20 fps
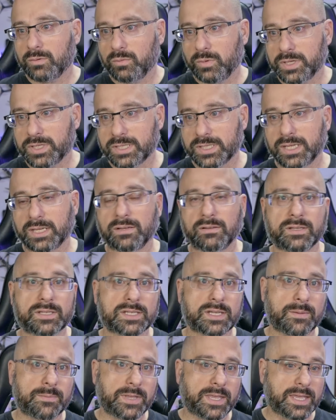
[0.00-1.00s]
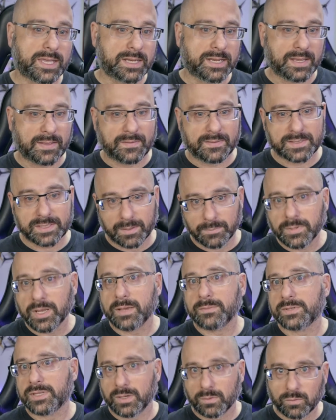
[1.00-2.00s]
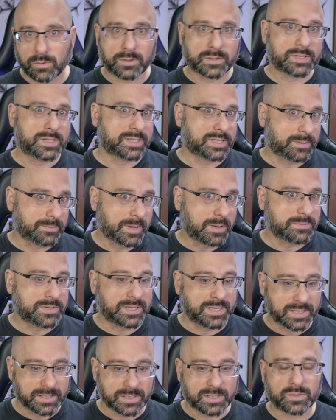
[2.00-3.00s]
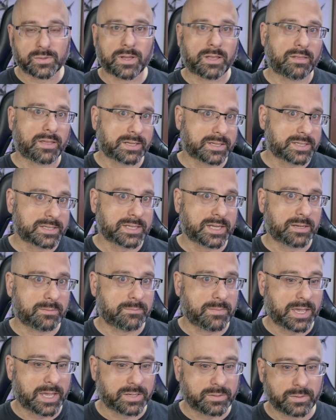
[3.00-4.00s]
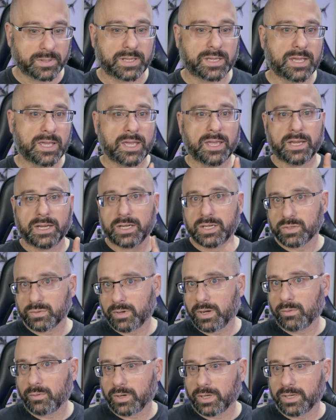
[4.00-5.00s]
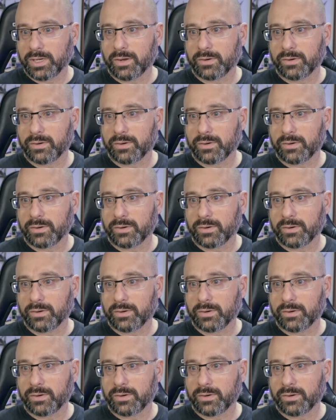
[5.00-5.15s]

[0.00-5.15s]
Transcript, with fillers: which signal is coming in and sometimes that works and sometimes it doesn't so I like to set it manually. Here's what I want to